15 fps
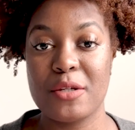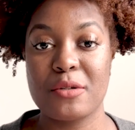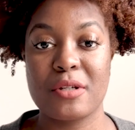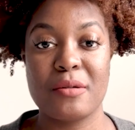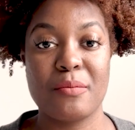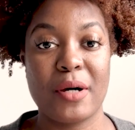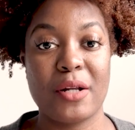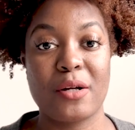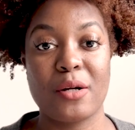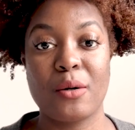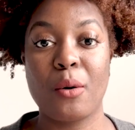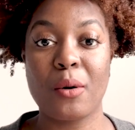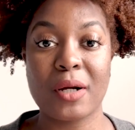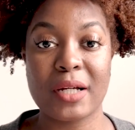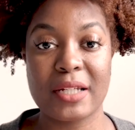you can better
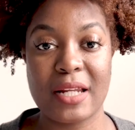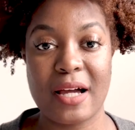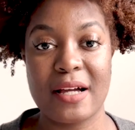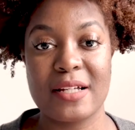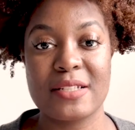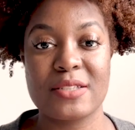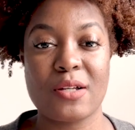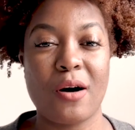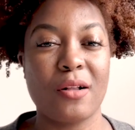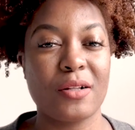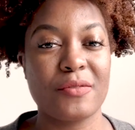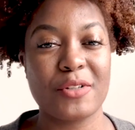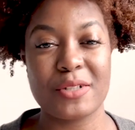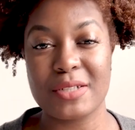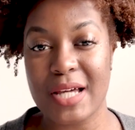organize all
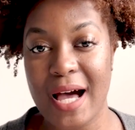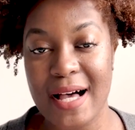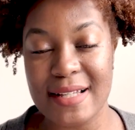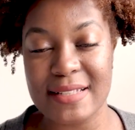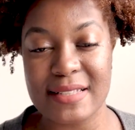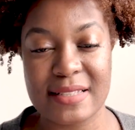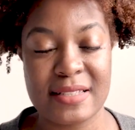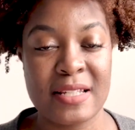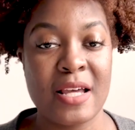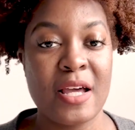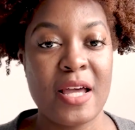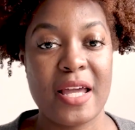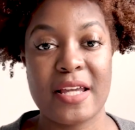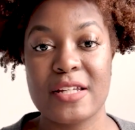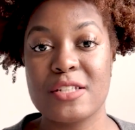of your tasks
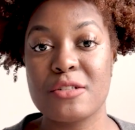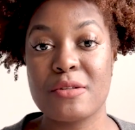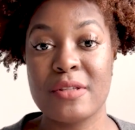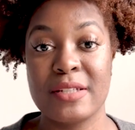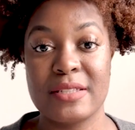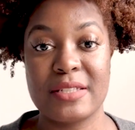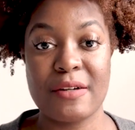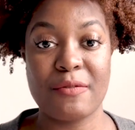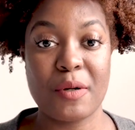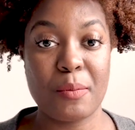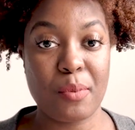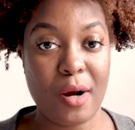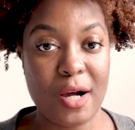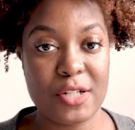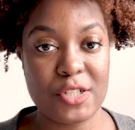into these different
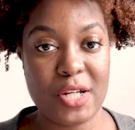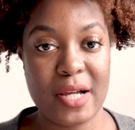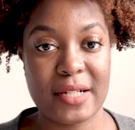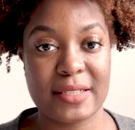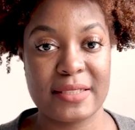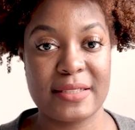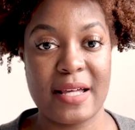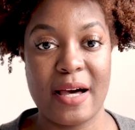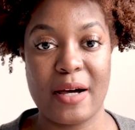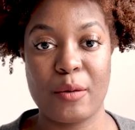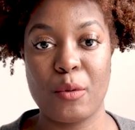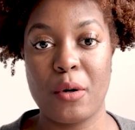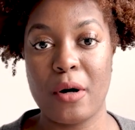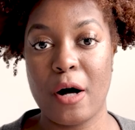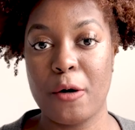projects that
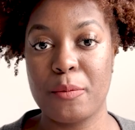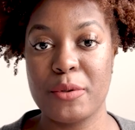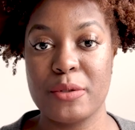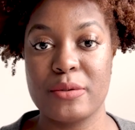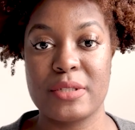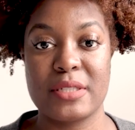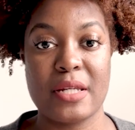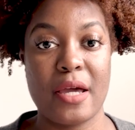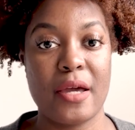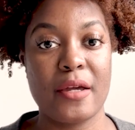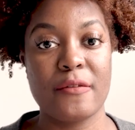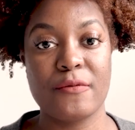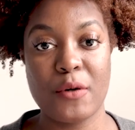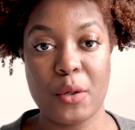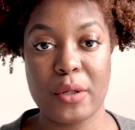will help you stay
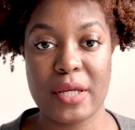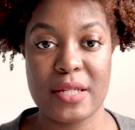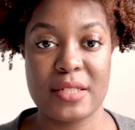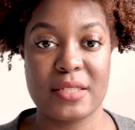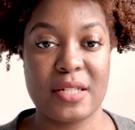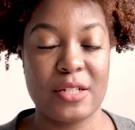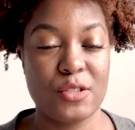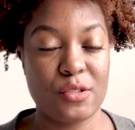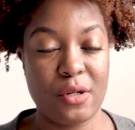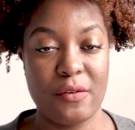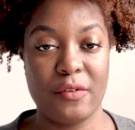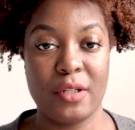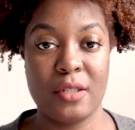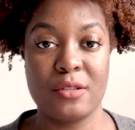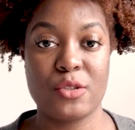focused and
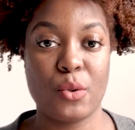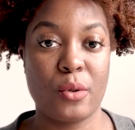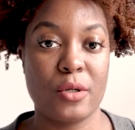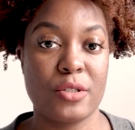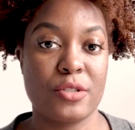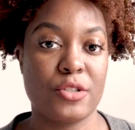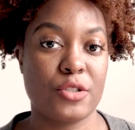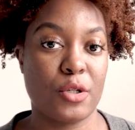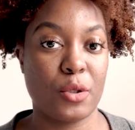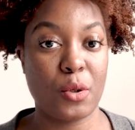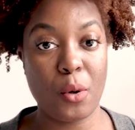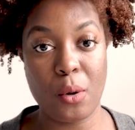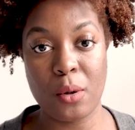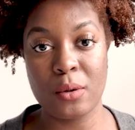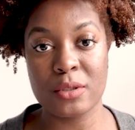driven towards your
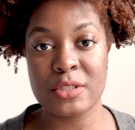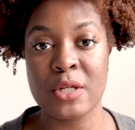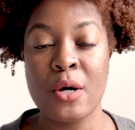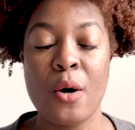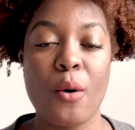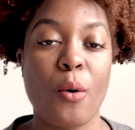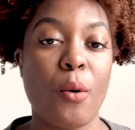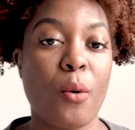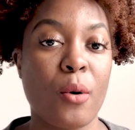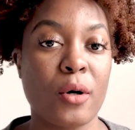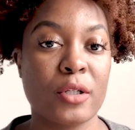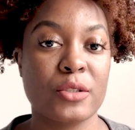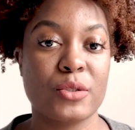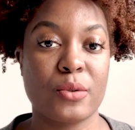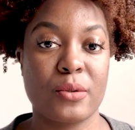goals
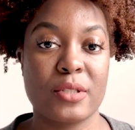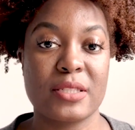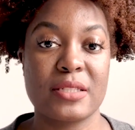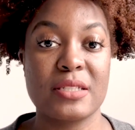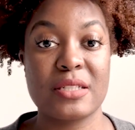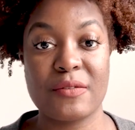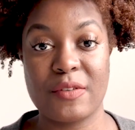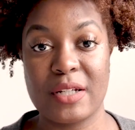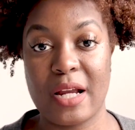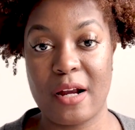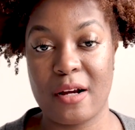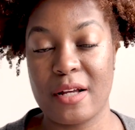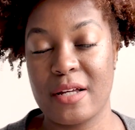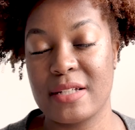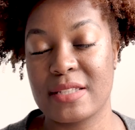or towards the different
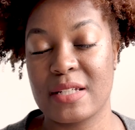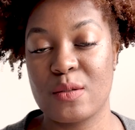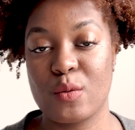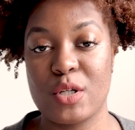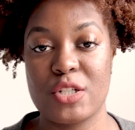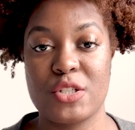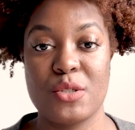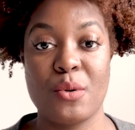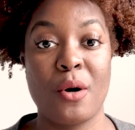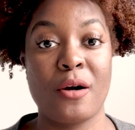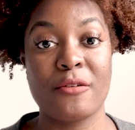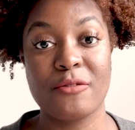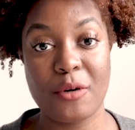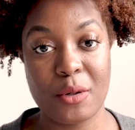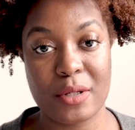areas in which you are
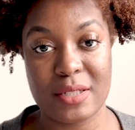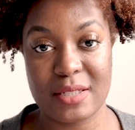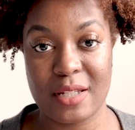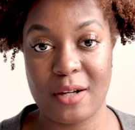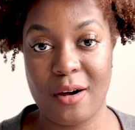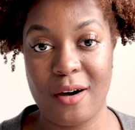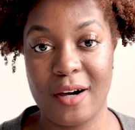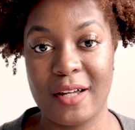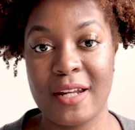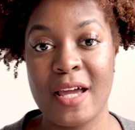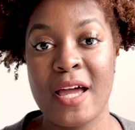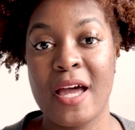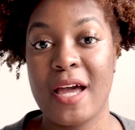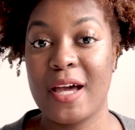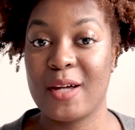focusing on
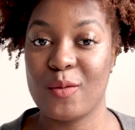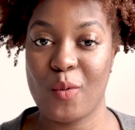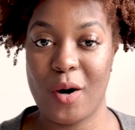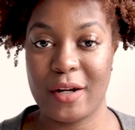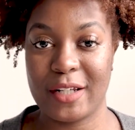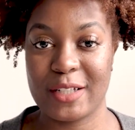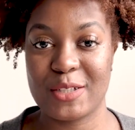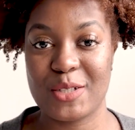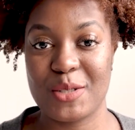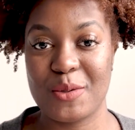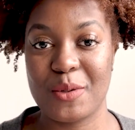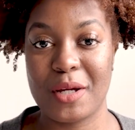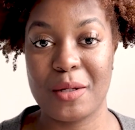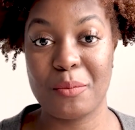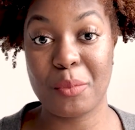and wanting to
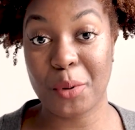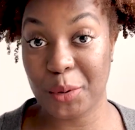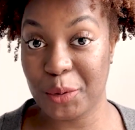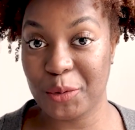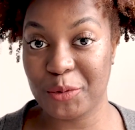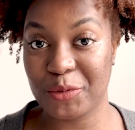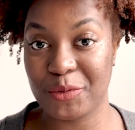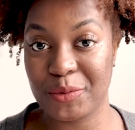improve.